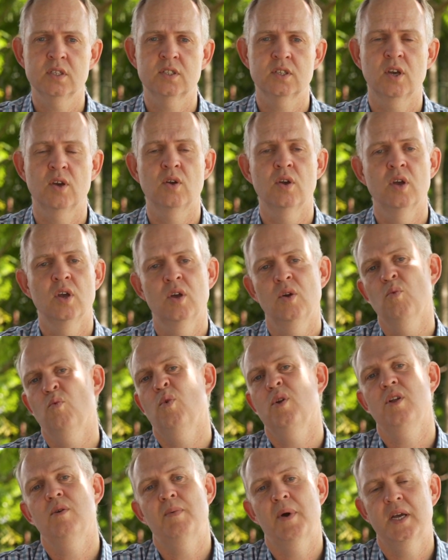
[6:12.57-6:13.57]
So
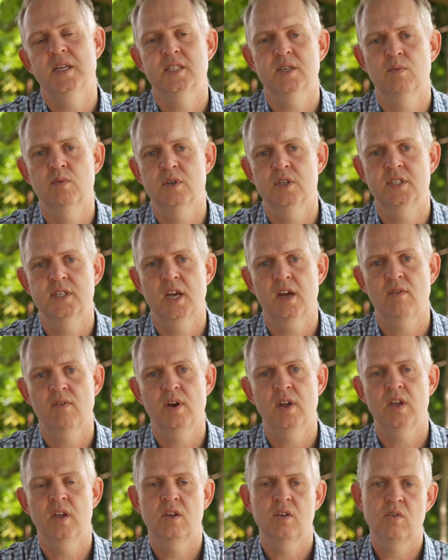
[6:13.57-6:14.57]
when you pay someone a
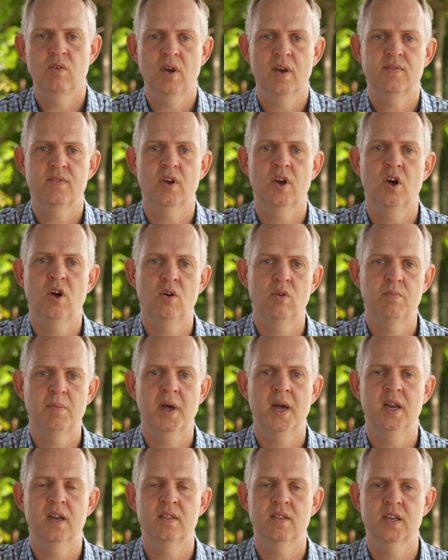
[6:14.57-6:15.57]
salary, you have to hold
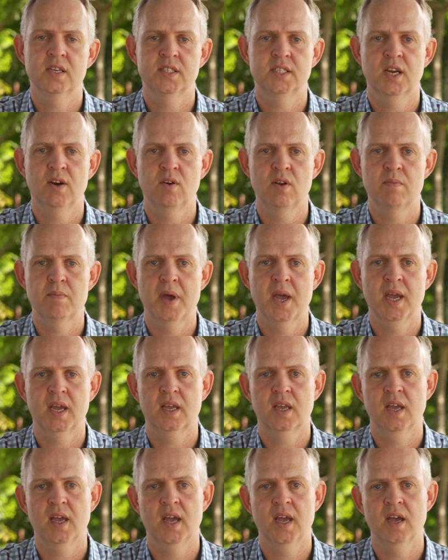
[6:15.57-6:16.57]
part of their salary back
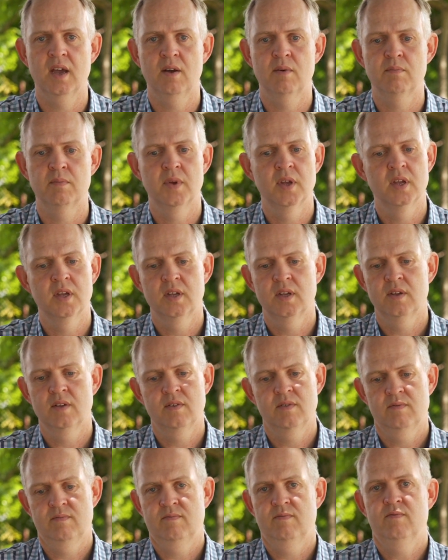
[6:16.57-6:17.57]

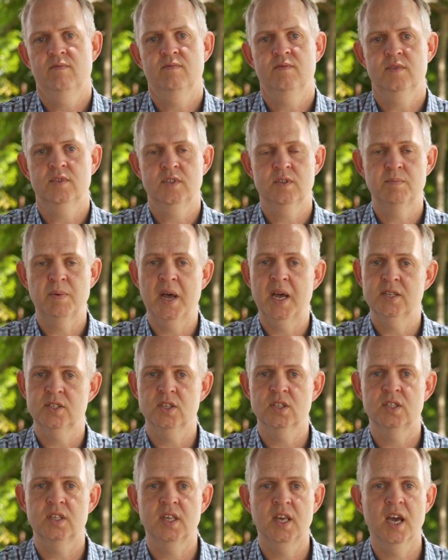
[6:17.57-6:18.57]
to pass
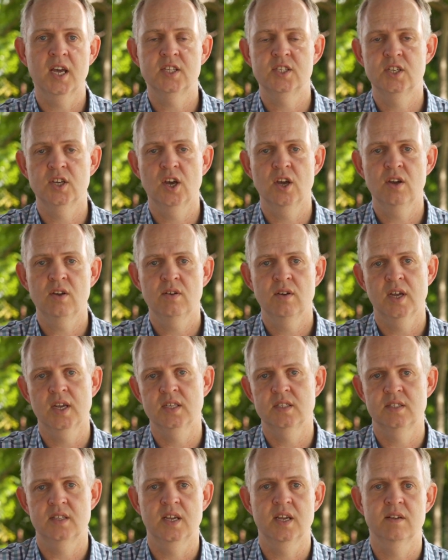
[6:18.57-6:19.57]
on to the ATO
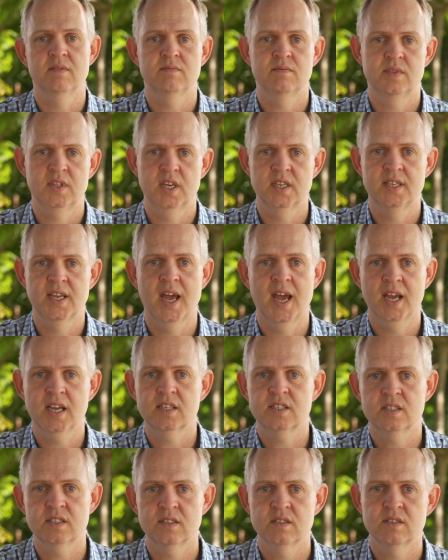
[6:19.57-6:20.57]
as their
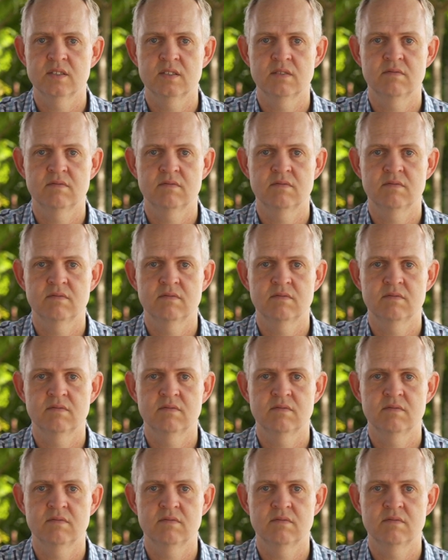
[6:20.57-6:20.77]
tax,